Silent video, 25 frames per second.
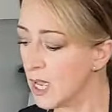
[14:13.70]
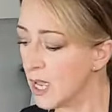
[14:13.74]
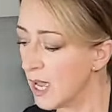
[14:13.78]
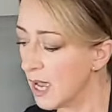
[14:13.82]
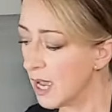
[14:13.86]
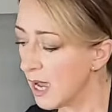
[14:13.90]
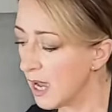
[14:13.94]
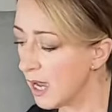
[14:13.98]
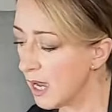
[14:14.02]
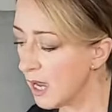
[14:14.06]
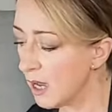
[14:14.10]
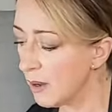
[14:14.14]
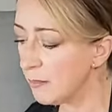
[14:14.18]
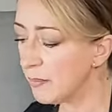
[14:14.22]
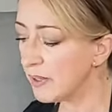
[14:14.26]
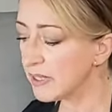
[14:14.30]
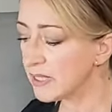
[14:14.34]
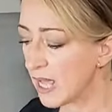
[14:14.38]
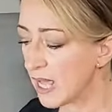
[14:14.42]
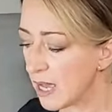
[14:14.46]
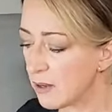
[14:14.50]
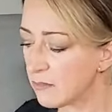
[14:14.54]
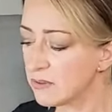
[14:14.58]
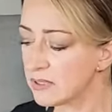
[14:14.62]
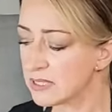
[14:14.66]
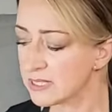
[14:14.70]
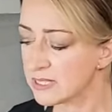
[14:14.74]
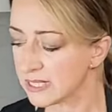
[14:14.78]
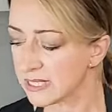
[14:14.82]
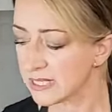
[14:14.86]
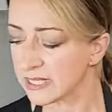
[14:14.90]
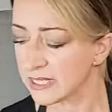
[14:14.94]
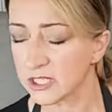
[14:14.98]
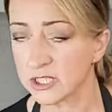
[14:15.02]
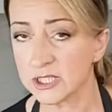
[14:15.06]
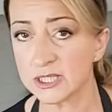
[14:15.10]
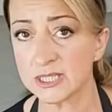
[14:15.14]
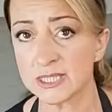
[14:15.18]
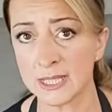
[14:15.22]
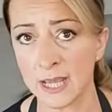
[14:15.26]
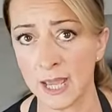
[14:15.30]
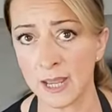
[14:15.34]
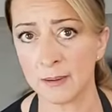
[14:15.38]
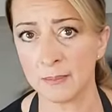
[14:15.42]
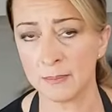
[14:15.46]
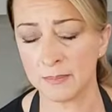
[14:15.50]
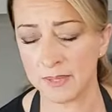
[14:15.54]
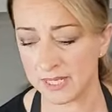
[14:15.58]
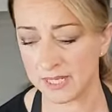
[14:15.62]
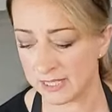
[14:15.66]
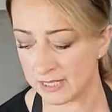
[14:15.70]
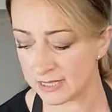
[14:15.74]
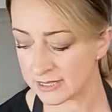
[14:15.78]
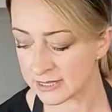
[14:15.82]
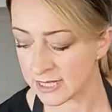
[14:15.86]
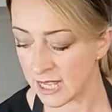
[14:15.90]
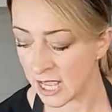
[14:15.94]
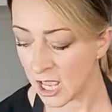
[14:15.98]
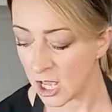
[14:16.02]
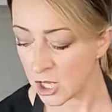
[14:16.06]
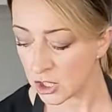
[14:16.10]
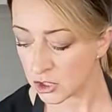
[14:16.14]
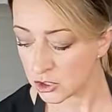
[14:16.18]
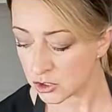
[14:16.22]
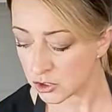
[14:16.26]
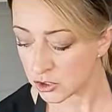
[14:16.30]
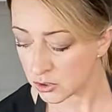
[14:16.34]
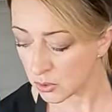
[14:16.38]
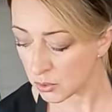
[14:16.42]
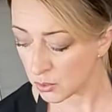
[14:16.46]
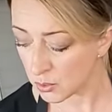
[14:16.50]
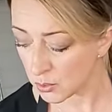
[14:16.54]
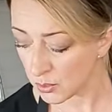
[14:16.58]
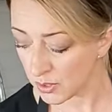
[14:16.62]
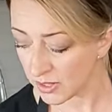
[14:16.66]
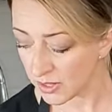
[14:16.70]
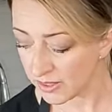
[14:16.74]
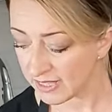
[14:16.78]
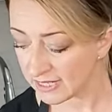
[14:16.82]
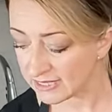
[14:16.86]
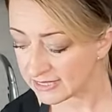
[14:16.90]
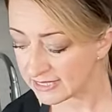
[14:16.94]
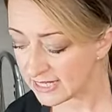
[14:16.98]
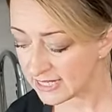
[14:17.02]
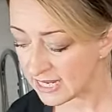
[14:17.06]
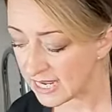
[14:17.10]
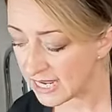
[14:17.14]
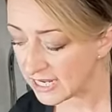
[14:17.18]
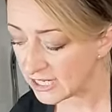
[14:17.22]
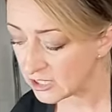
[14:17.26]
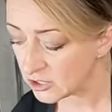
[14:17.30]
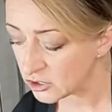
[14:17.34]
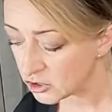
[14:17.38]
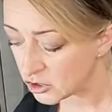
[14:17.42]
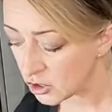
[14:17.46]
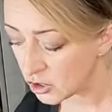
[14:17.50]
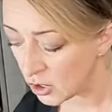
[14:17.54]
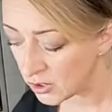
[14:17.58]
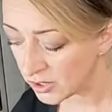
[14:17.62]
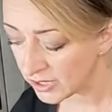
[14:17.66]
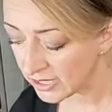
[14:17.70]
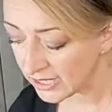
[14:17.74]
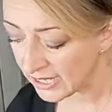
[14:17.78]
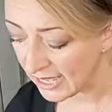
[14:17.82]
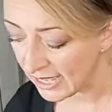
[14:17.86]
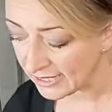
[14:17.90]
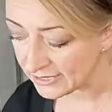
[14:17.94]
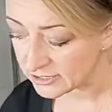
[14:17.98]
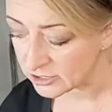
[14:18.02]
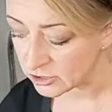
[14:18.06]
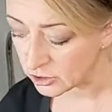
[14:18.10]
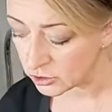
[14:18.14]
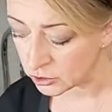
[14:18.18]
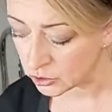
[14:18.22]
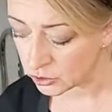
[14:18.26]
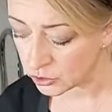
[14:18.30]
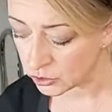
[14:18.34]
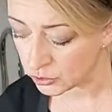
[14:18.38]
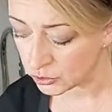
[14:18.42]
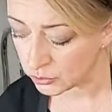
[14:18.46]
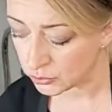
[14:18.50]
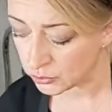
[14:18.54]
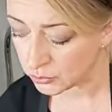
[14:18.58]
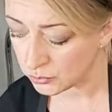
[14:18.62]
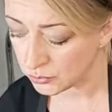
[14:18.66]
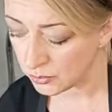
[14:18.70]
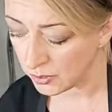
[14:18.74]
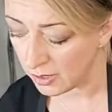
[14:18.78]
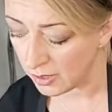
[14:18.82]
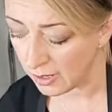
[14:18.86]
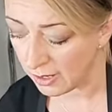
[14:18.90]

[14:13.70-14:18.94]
But I will say a good 10 minutes so that they don't get too,